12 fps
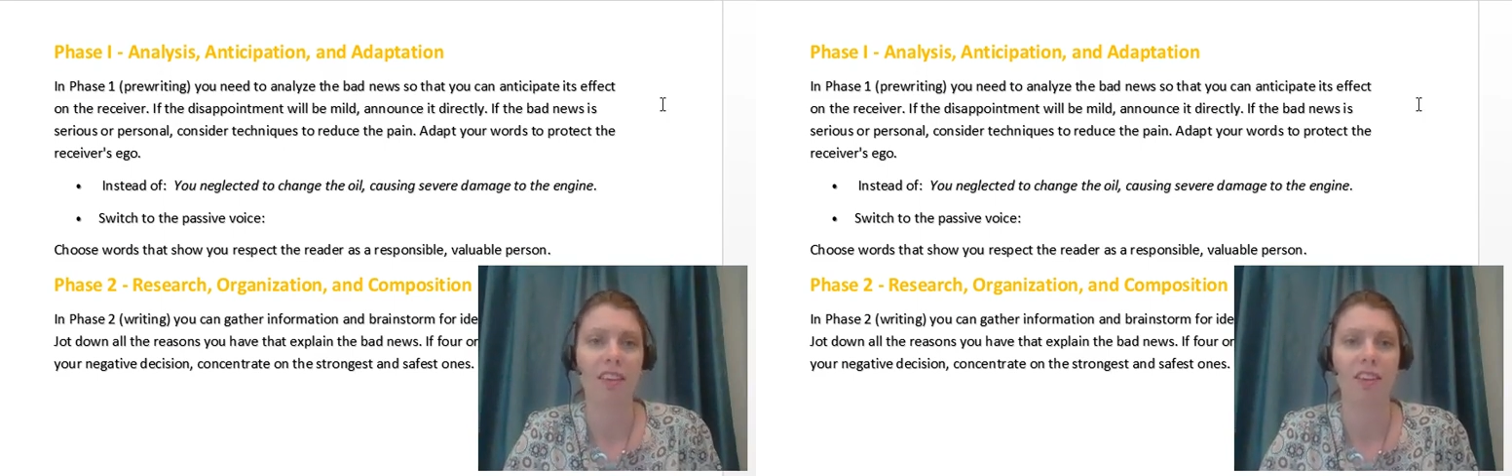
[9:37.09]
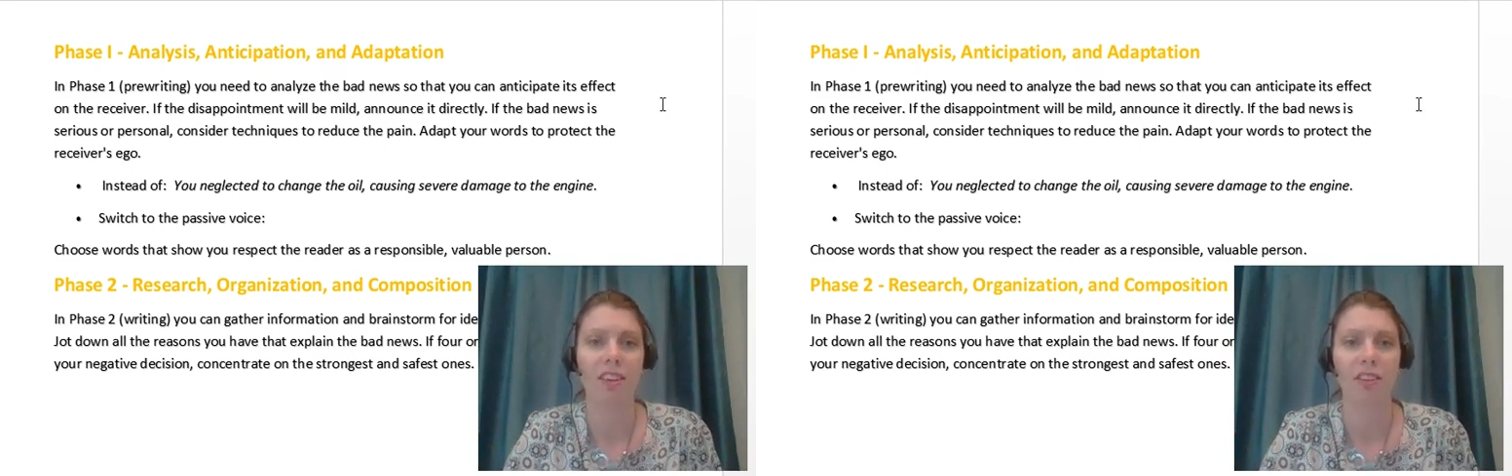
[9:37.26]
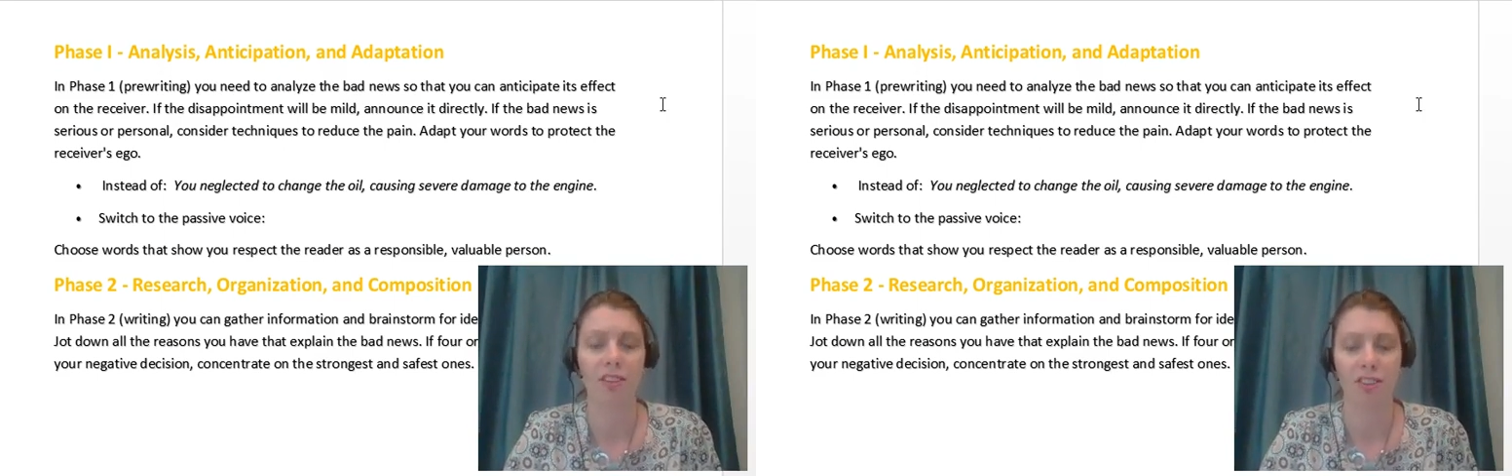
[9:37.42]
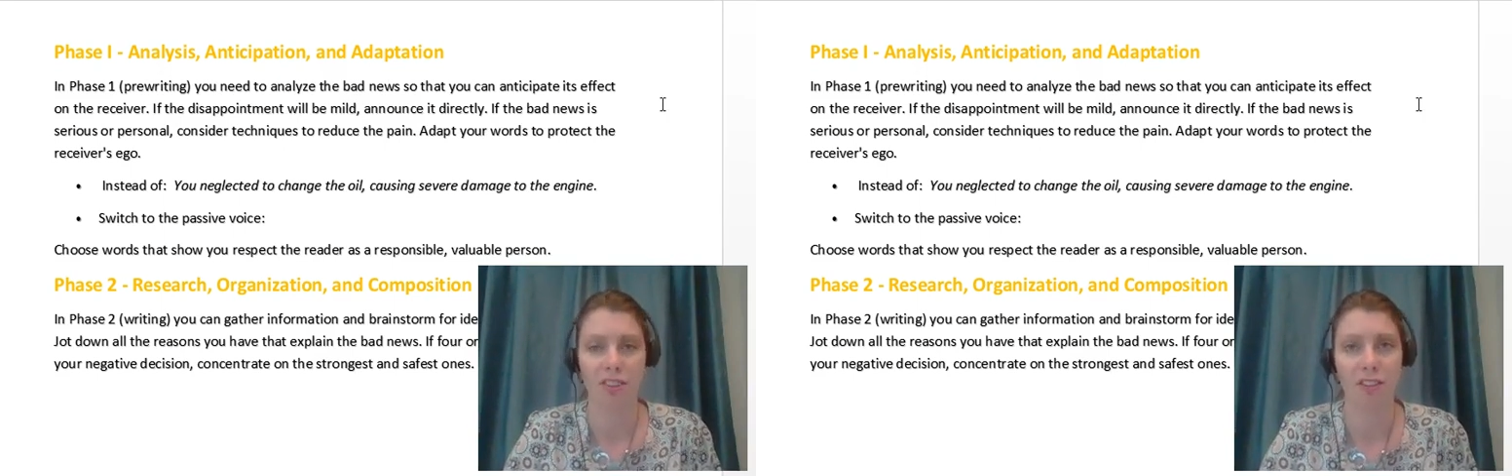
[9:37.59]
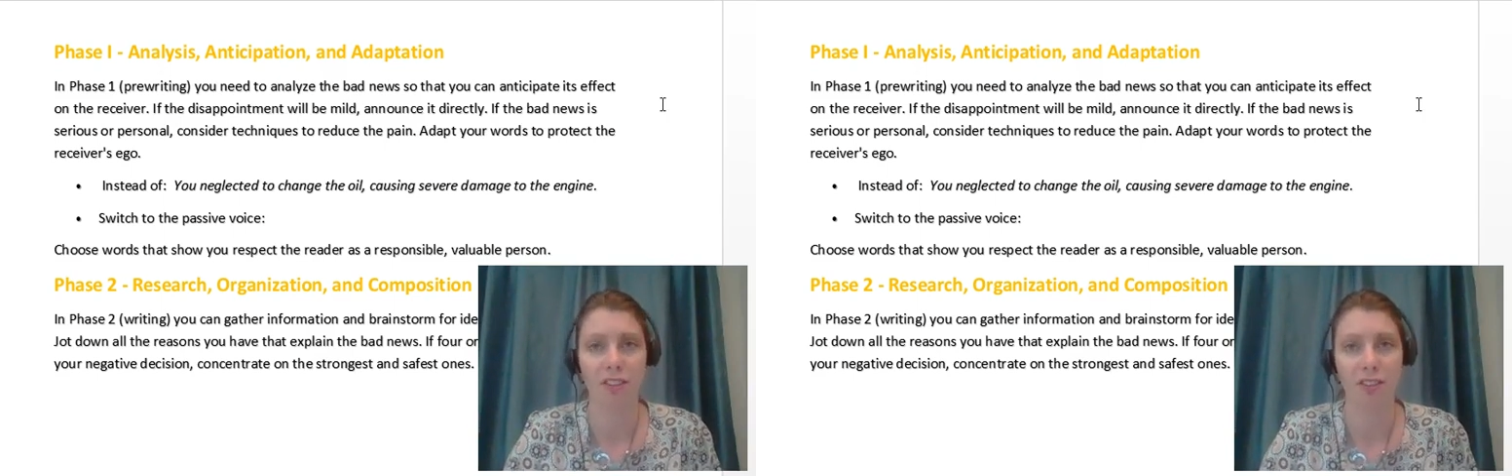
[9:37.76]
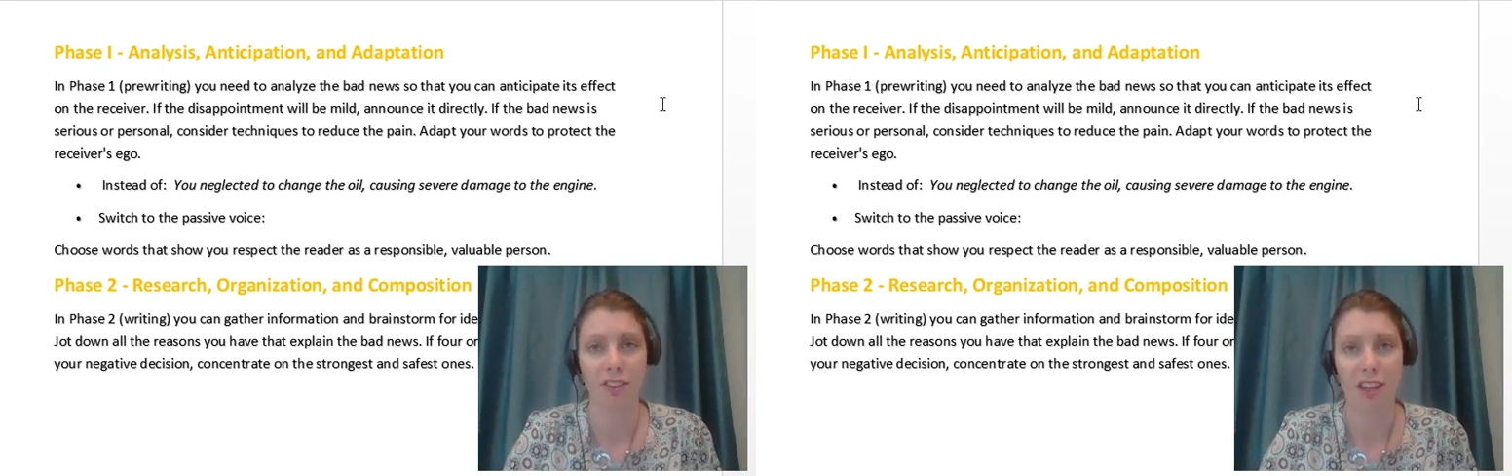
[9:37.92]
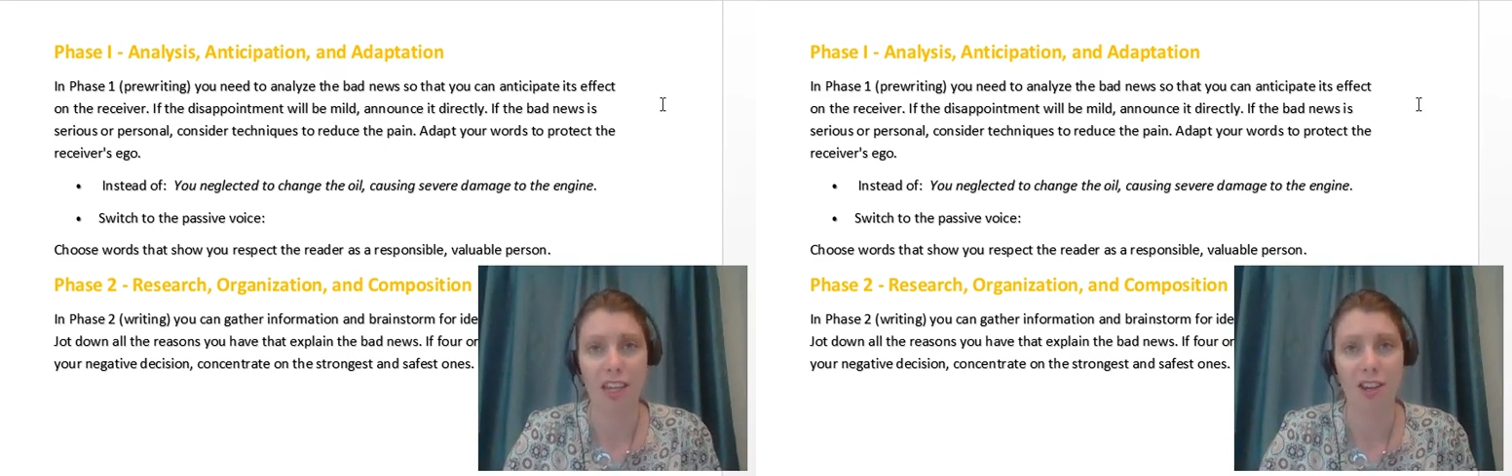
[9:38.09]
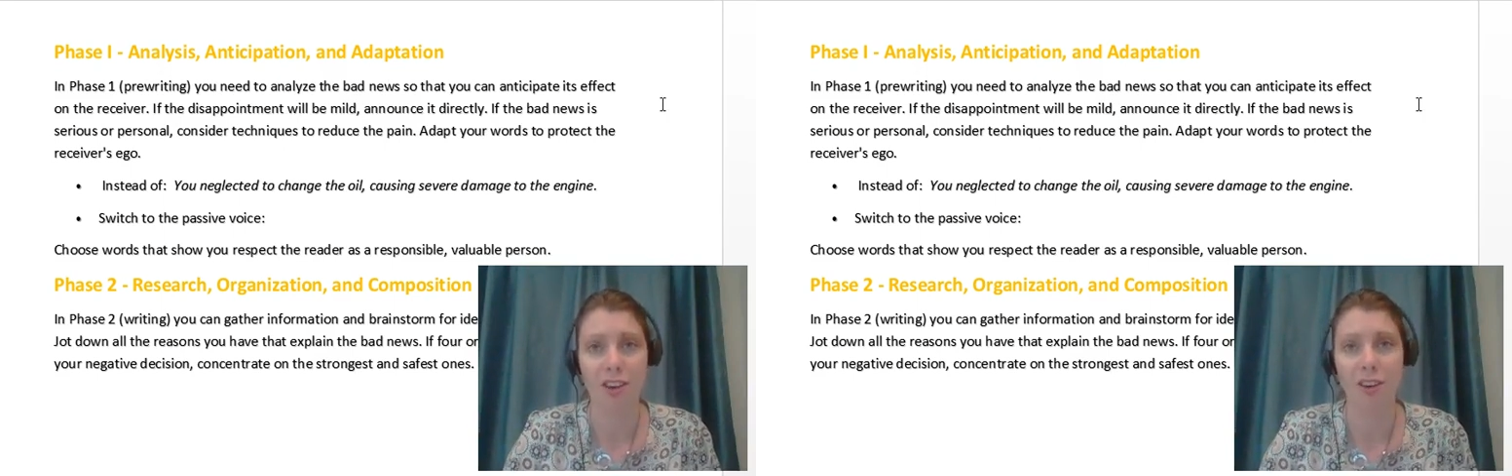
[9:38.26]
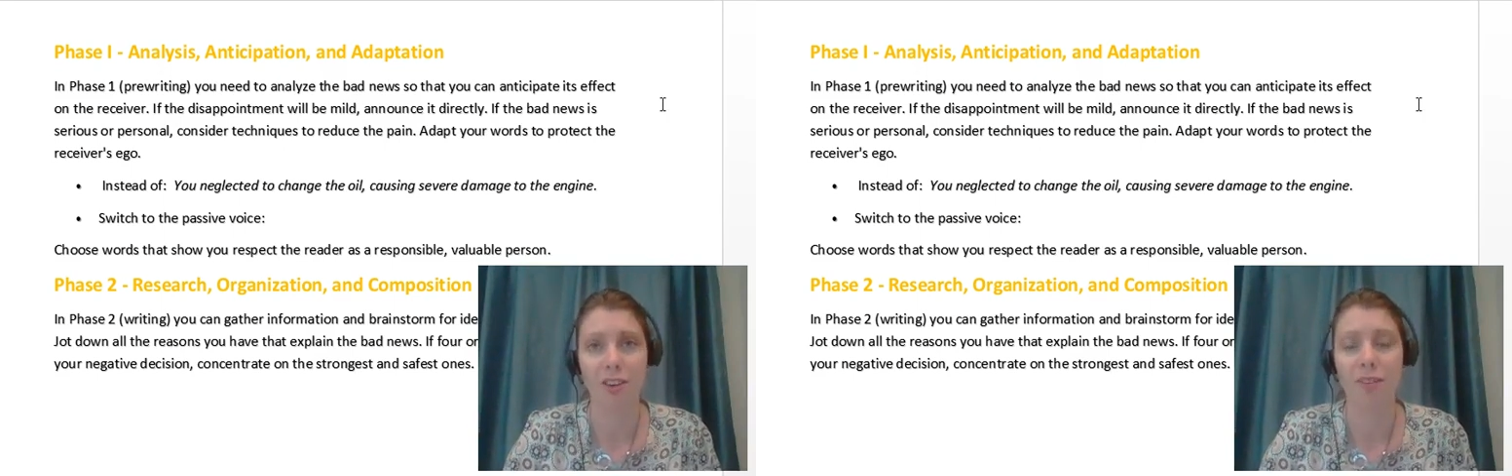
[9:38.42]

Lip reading: the receiver's ego